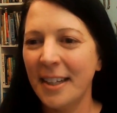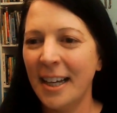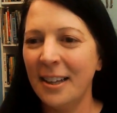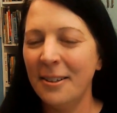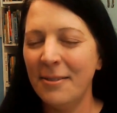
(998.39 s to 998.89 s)

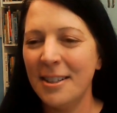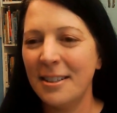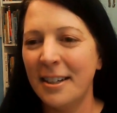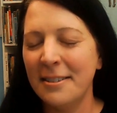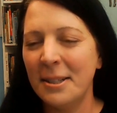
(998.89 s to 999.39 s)
I love
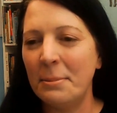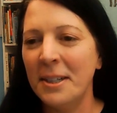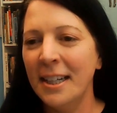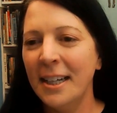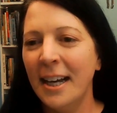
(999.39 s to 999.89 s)
this
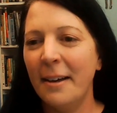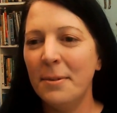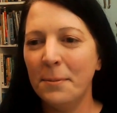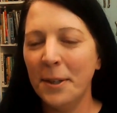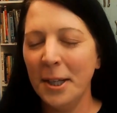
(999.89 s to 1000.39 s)
concept.
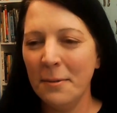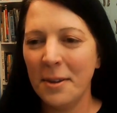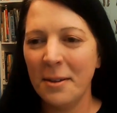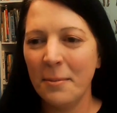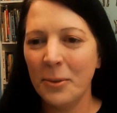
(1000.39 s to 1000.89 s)
I've been playing
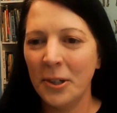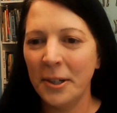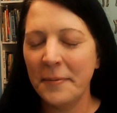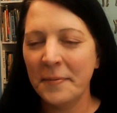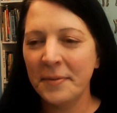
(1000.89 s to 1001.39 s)
with it
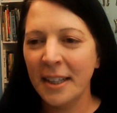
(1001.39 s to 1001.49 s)
more.